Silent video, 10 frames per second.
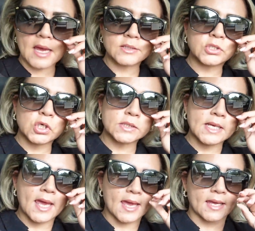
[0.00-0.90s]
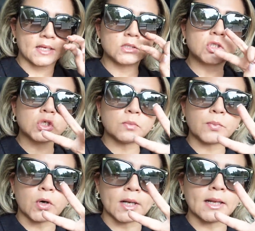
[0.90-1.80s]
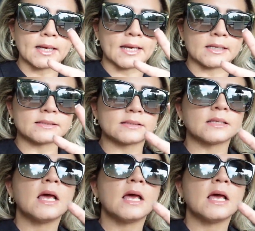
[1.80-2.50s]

I just ate 2 boiled eggs.